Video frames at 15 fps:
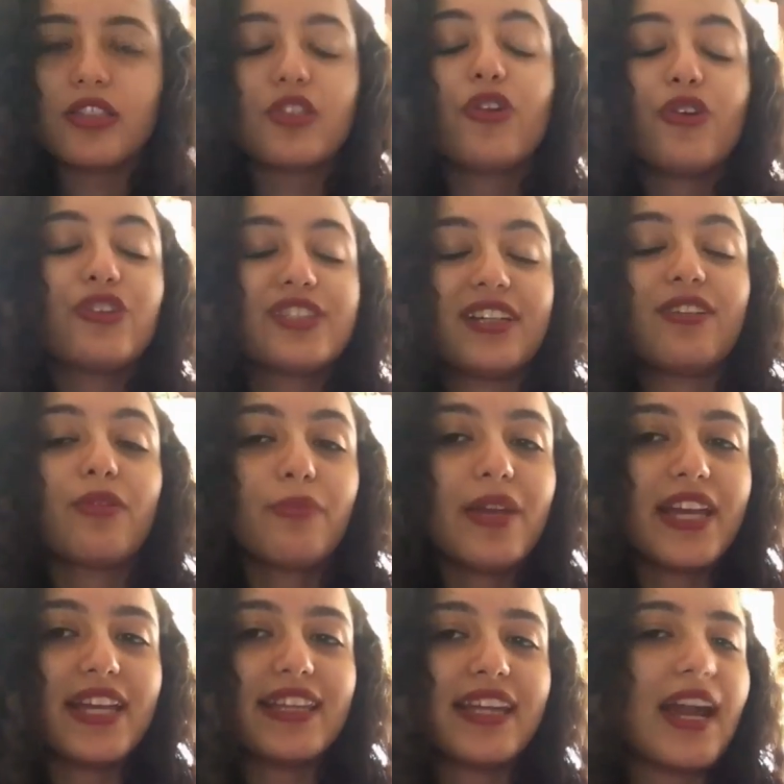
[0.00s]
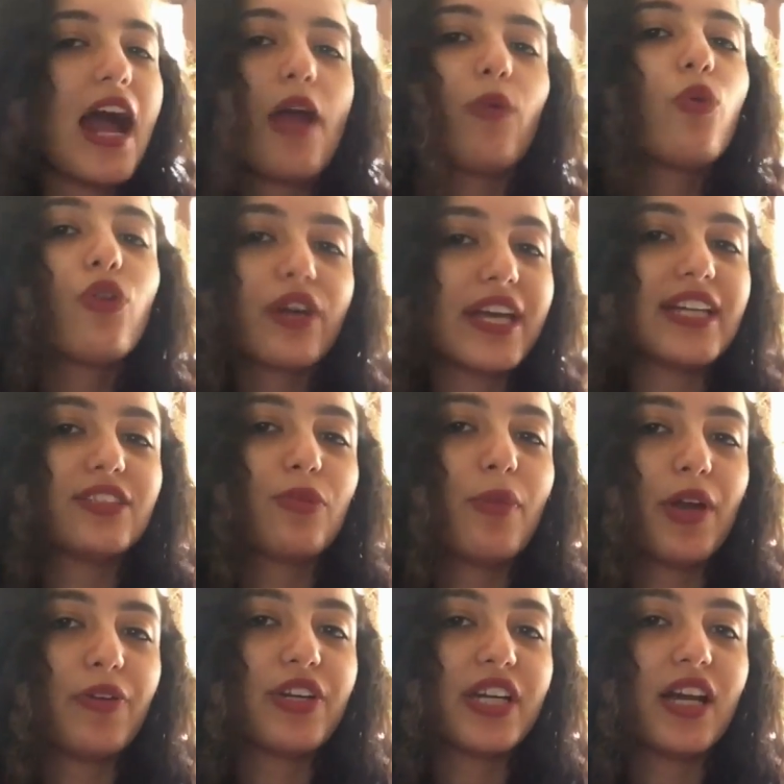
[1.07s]
So you're telling me that I won't get to
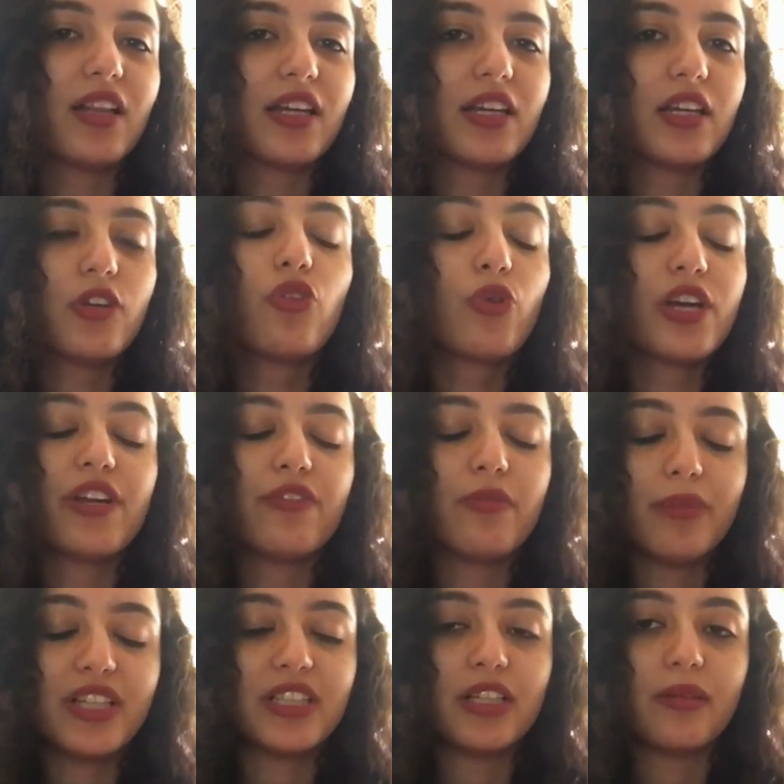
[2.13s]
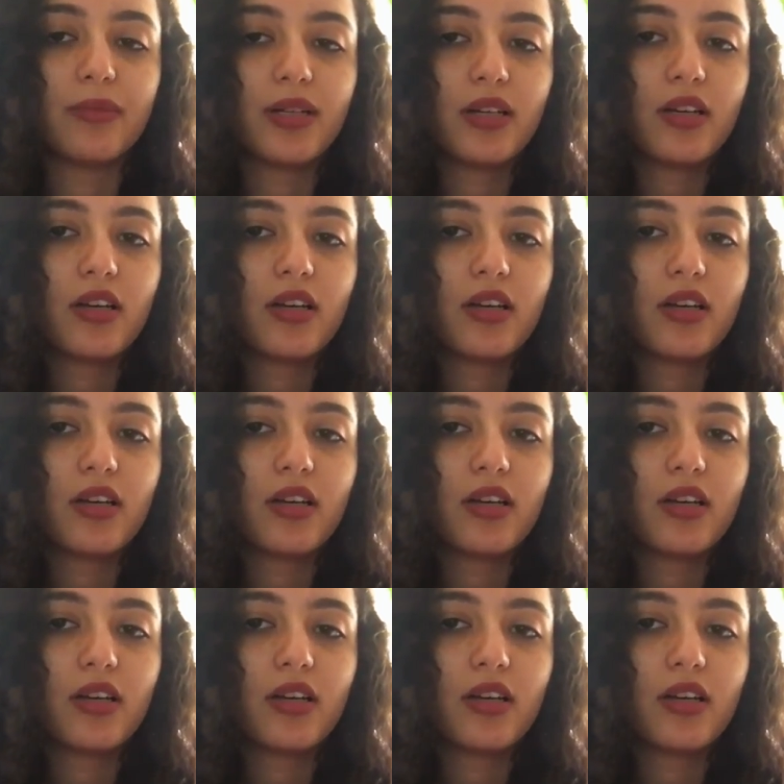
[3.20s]
marry Nellin nor even meet him?